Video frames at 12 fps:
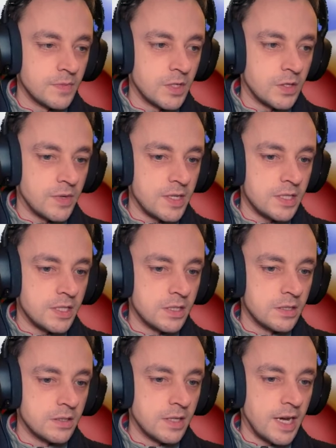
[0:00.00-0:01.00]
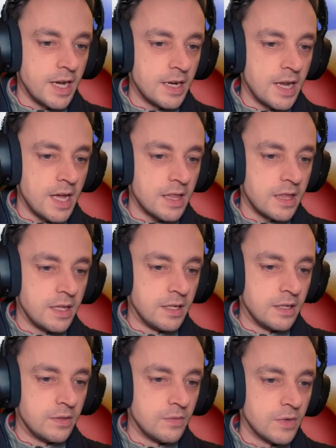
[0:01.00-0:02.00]
Great. And that thing,
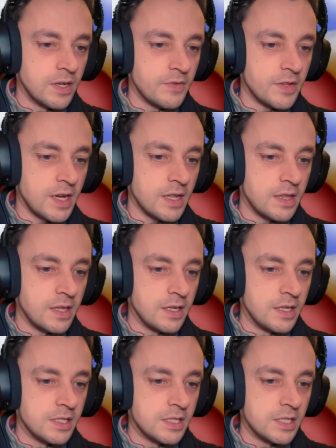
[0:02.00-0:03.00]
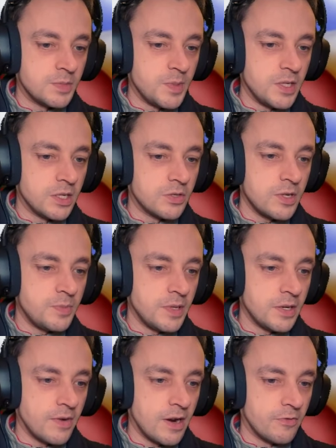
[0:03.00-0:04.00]
whatever that thing is, it's been creeping
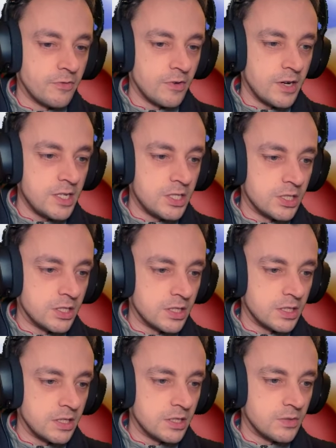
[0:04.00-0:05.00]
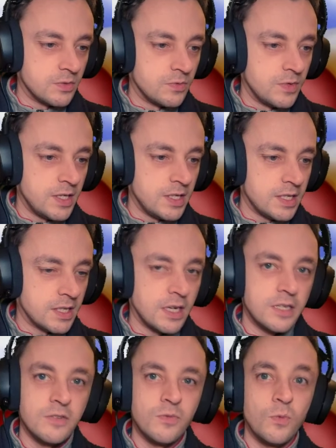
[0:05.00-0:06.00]
around for ages, and it's really
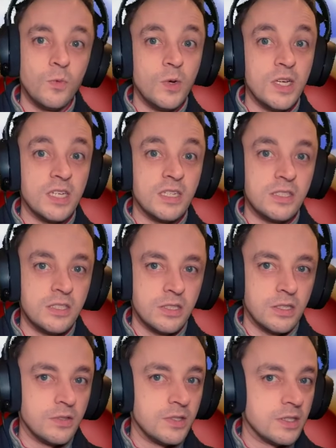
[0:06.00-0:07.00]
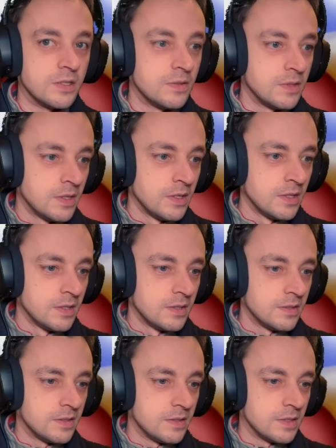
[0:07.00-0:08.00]
kind of weird. So you know,
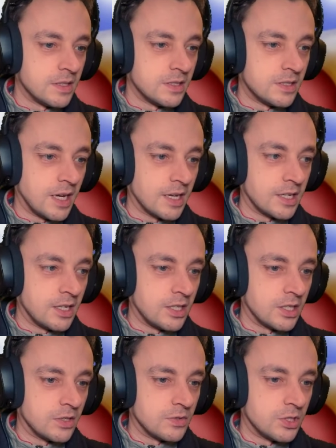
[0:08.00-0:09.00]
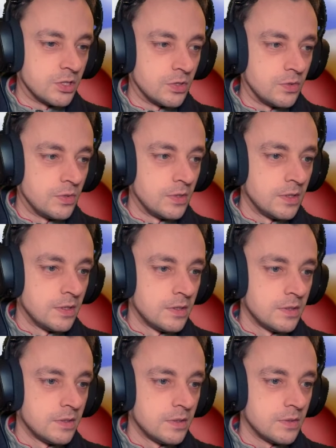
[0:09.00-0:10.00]
that can go too.
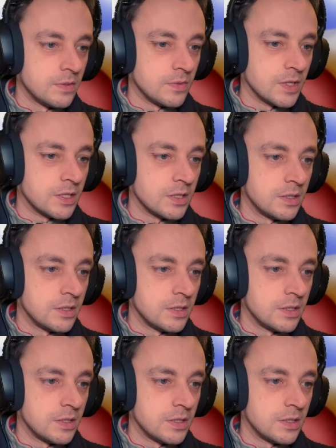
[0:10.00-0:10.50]
What?